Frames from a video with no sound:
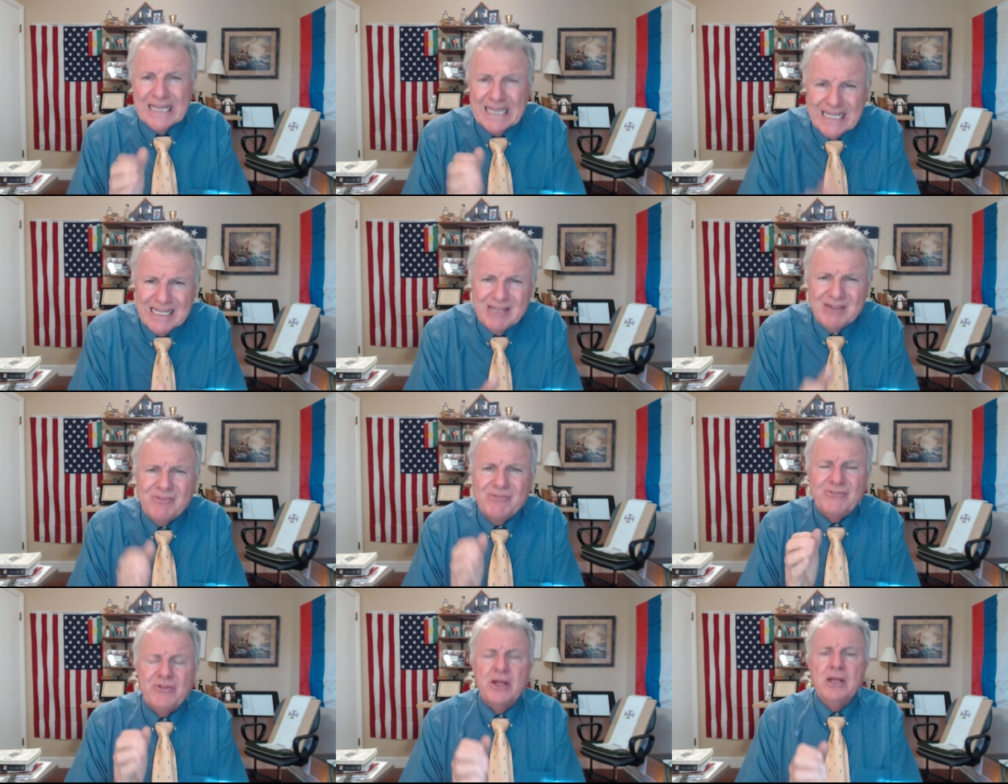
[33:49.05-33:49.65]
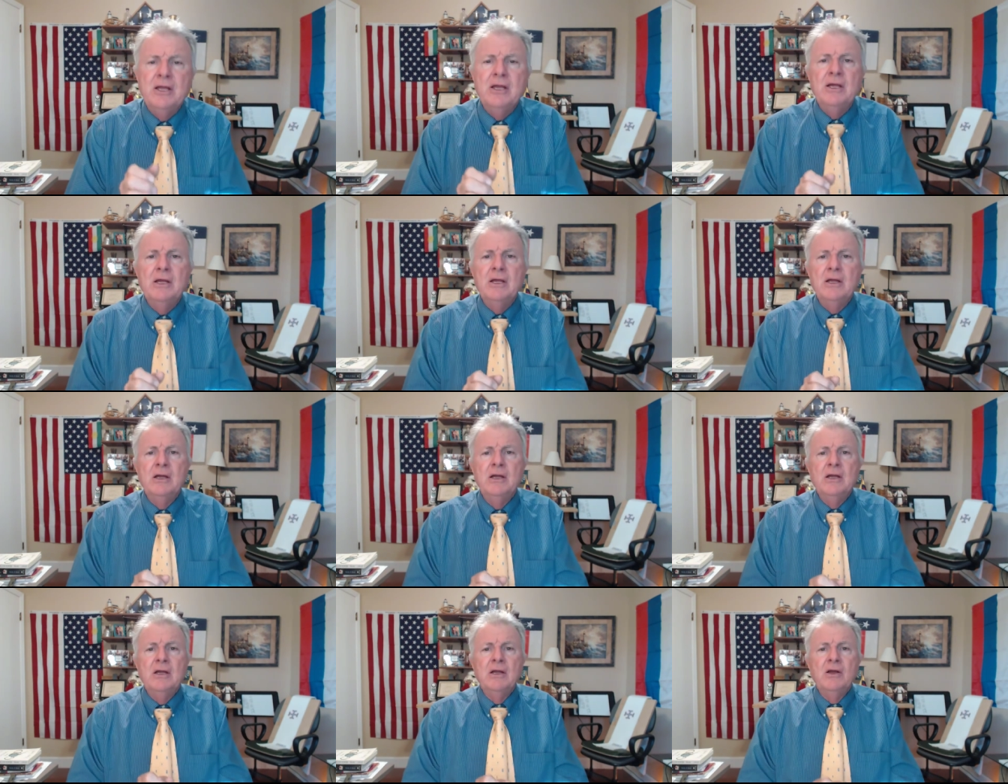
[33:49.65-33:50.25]
Live
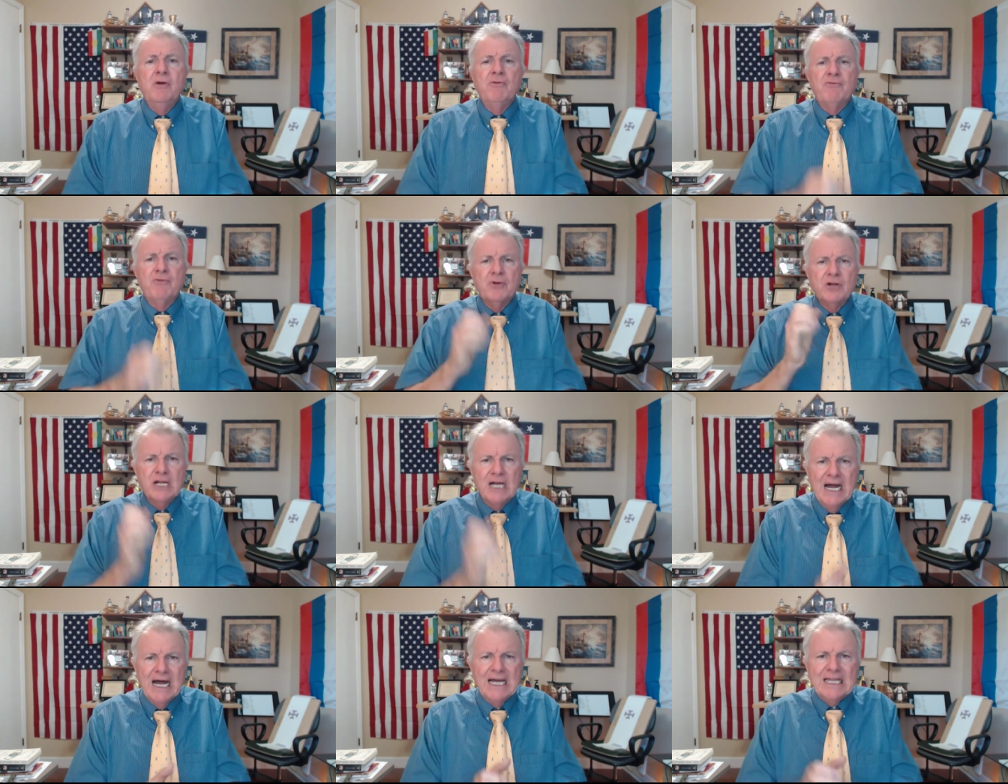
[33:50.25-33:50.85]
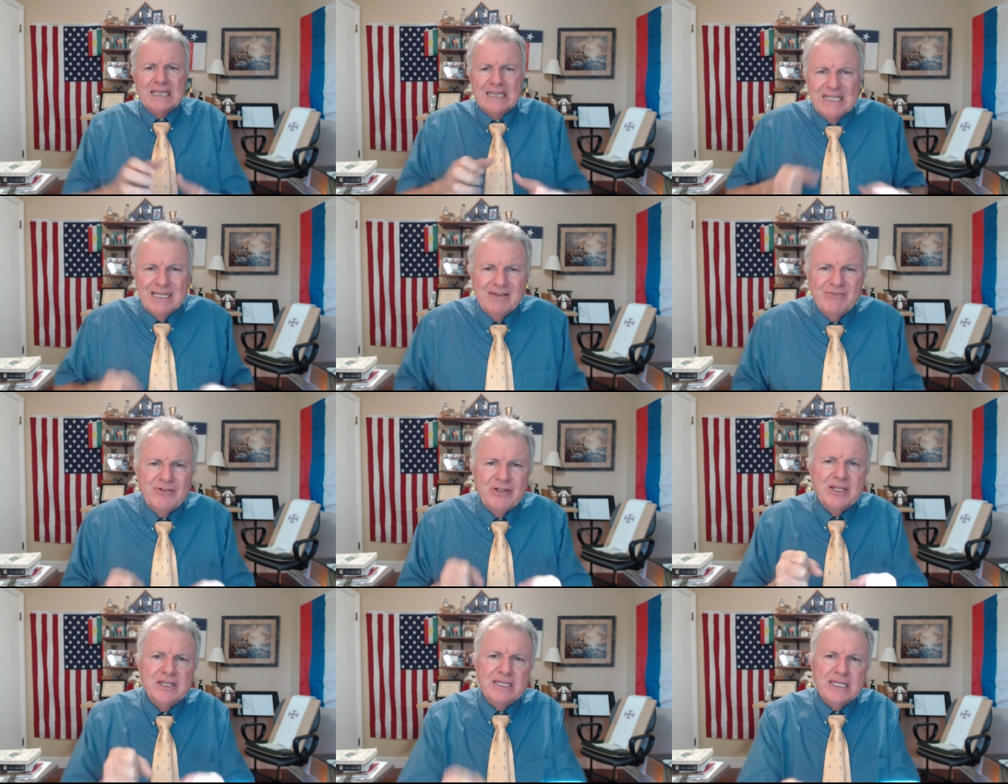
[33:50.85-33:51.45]
for God.
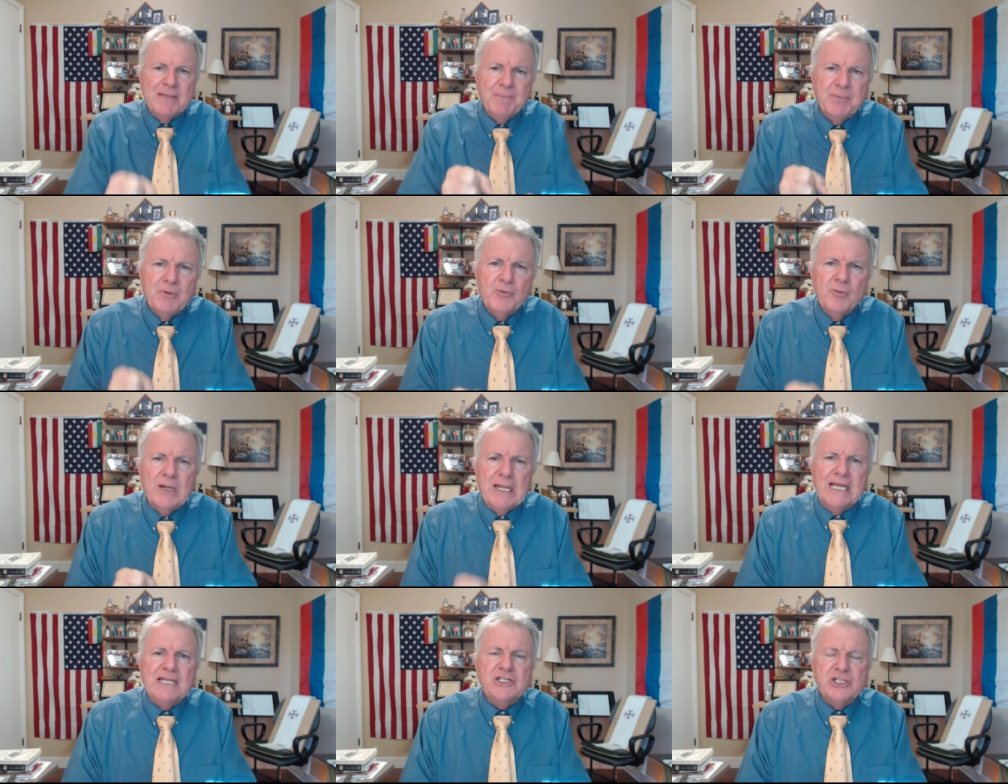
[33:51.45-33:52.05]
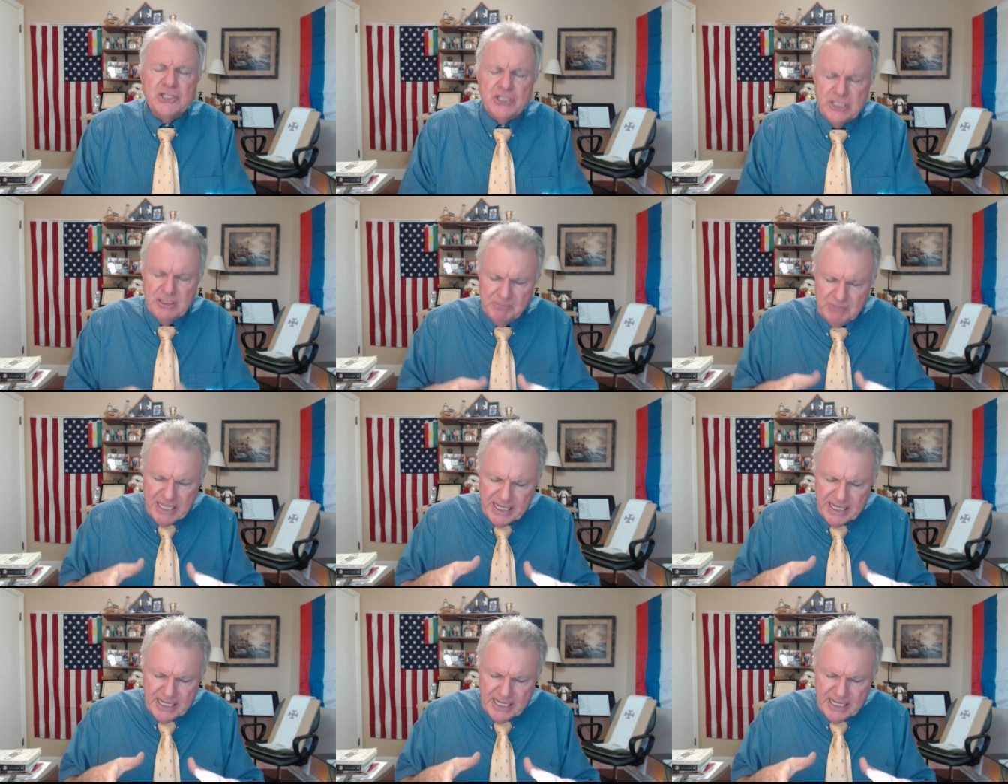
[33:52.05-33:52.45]
Live in deeper relationship.